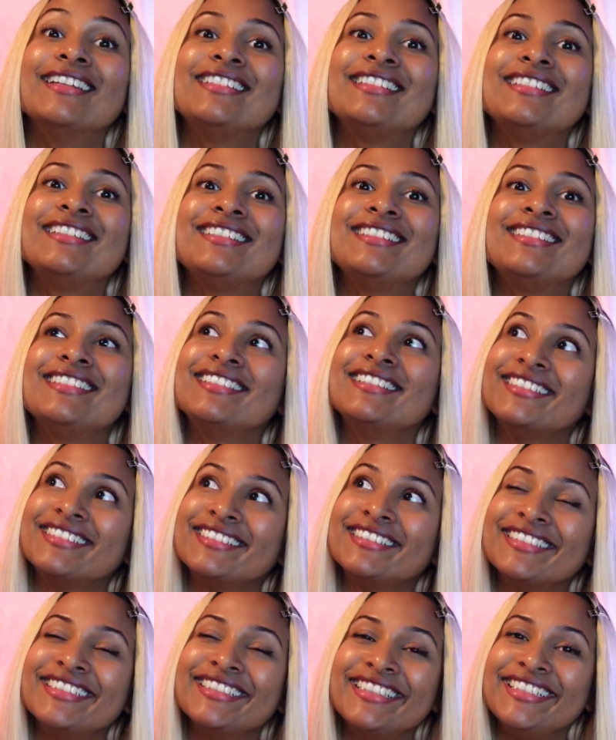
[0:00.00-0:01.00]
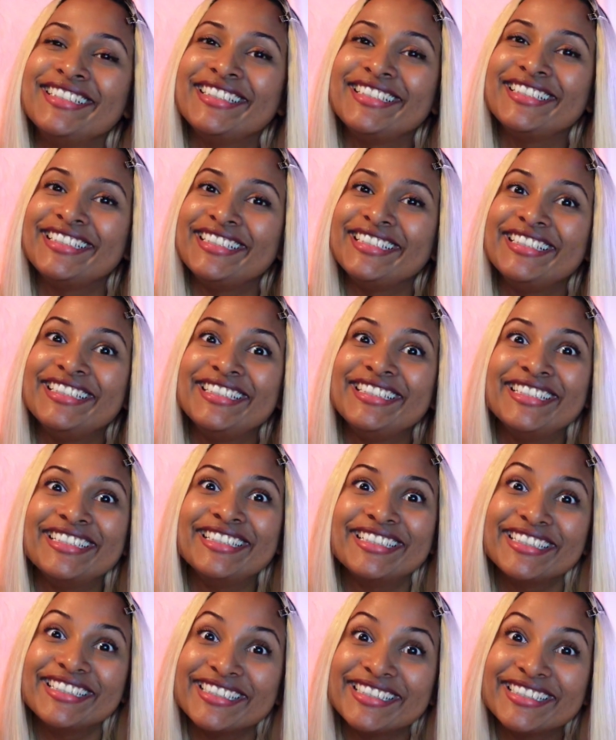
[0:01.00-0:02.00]
sir, he really
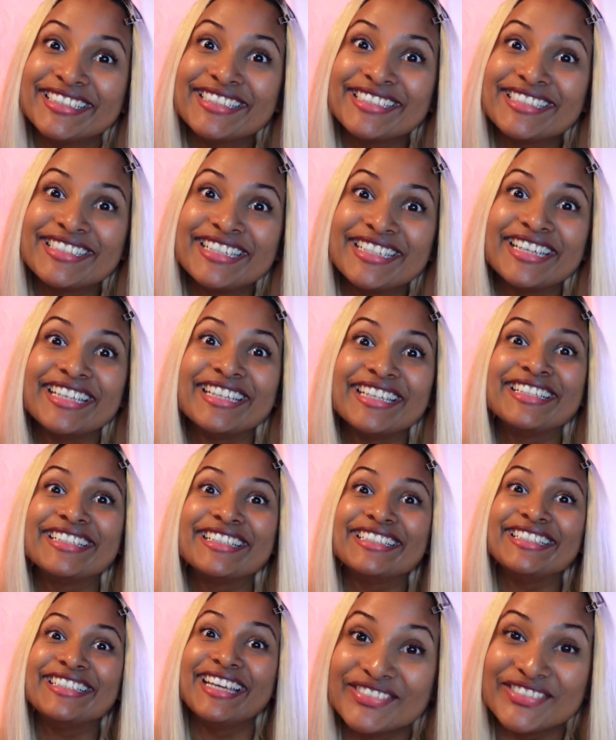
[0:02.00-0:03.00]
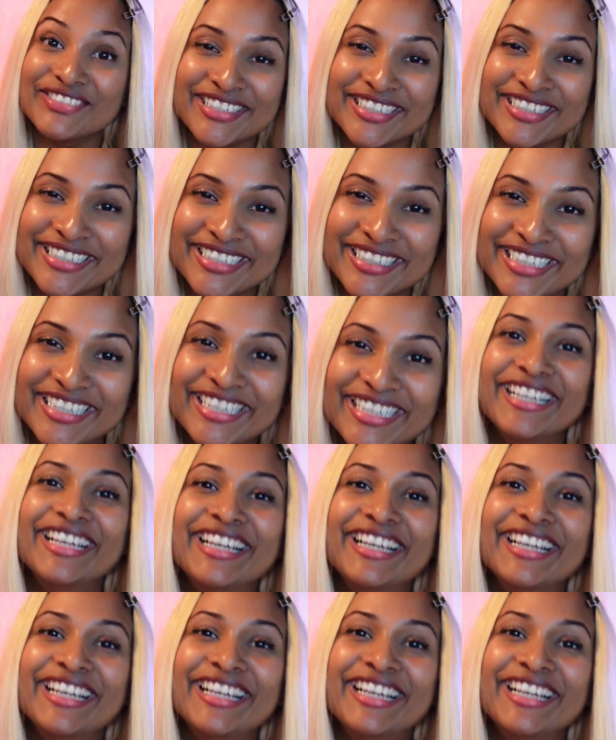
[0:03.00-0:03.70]
is. Like, what?